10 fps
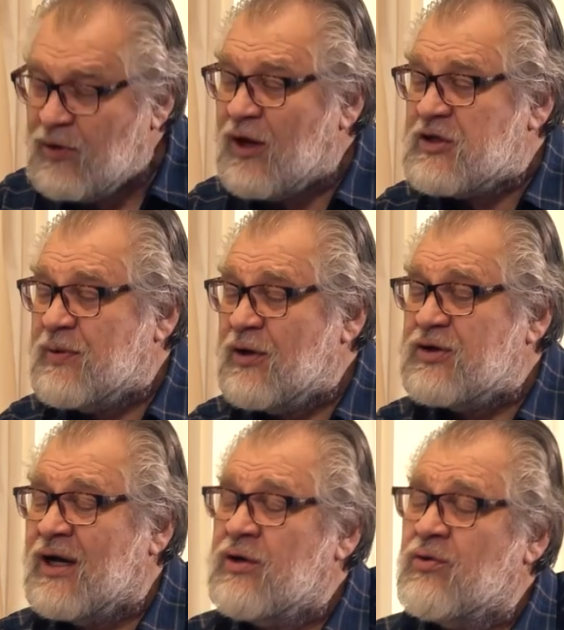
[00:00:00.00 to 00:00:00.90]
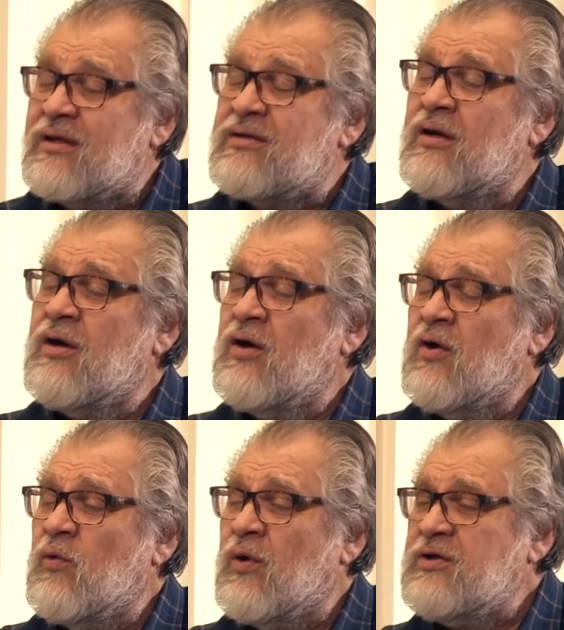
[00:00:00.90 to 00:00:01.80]
your experience, I know that
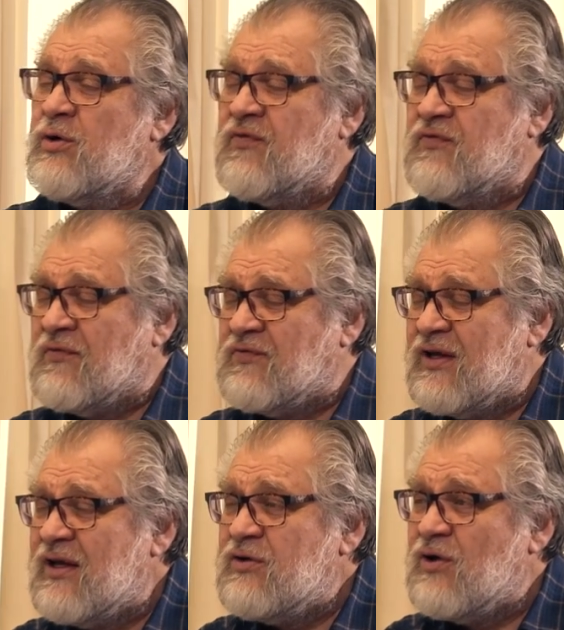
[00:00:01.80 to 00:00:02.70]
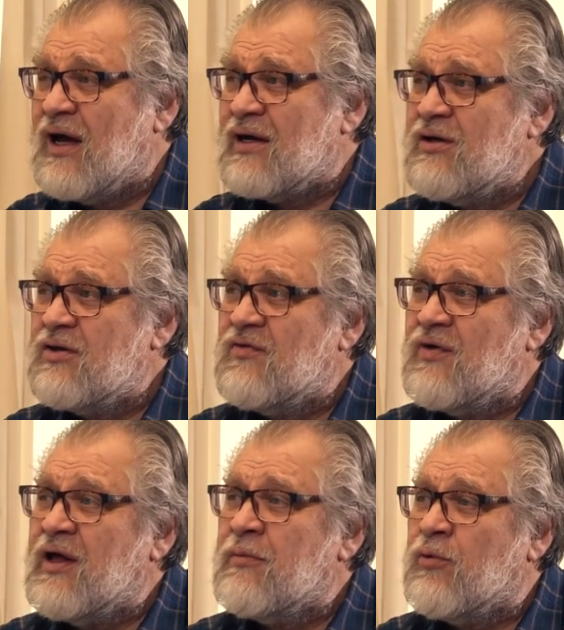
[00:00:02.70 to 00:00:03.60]
when you're 15, you had another
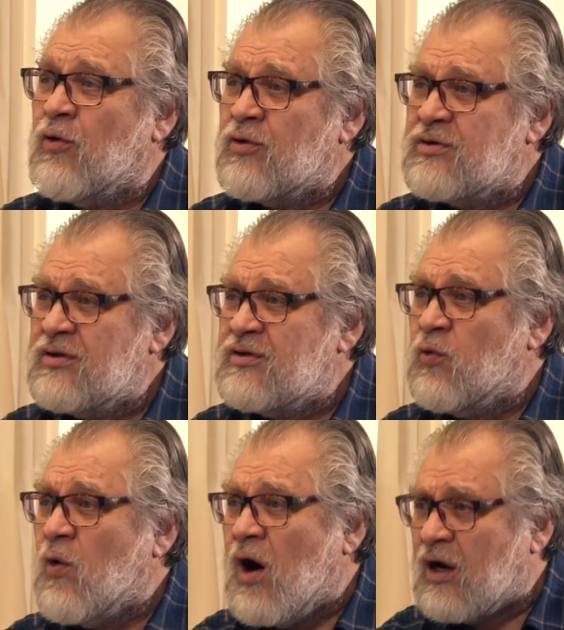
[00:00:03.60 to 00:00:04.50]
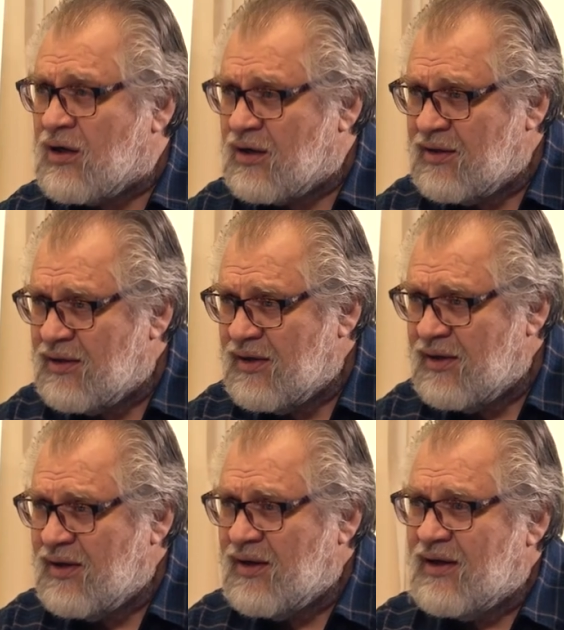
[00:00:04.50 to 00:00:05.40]
very important walk
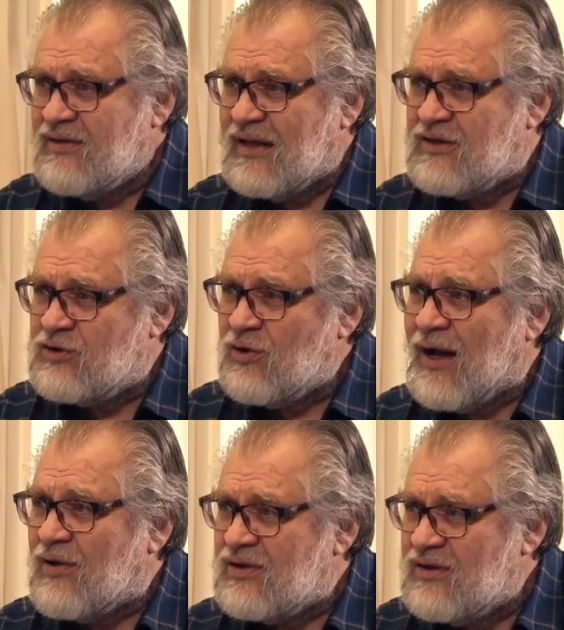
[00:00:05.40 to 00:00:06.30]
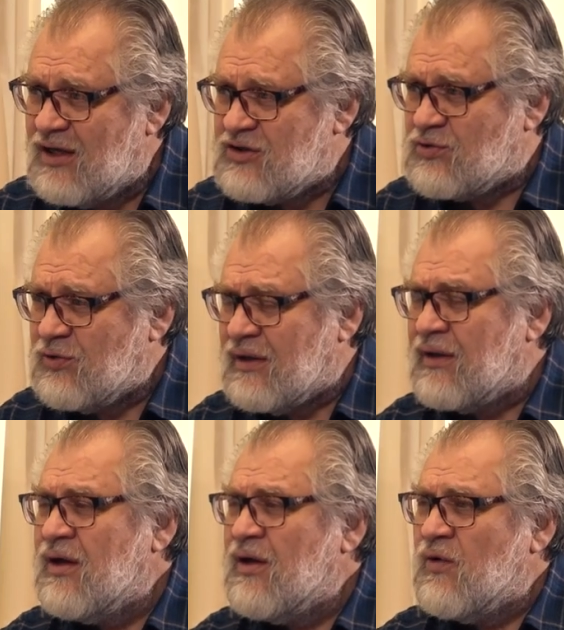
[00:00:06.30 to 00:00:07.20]
that stood out in history
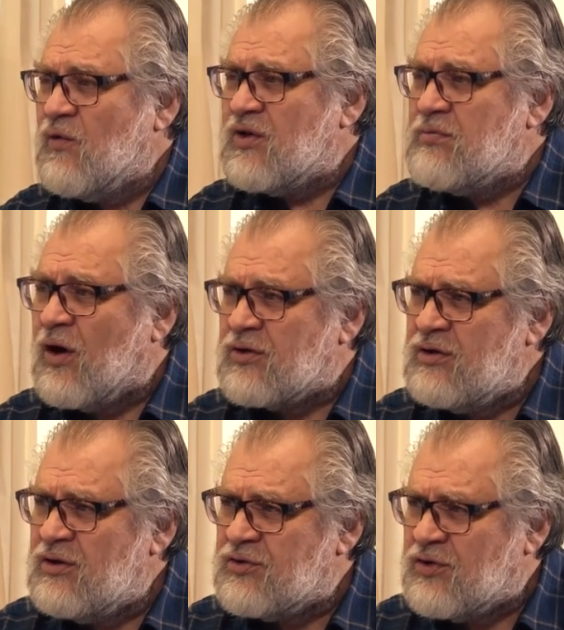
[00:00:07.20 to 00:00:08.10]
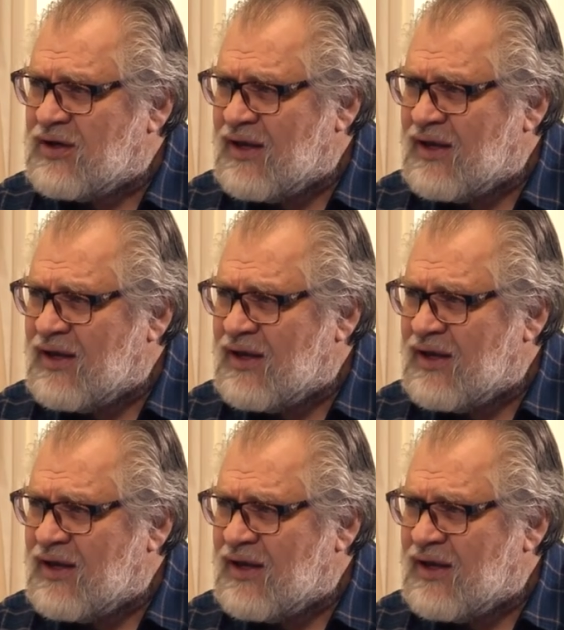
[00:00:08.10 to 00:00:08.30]
with Martin Luther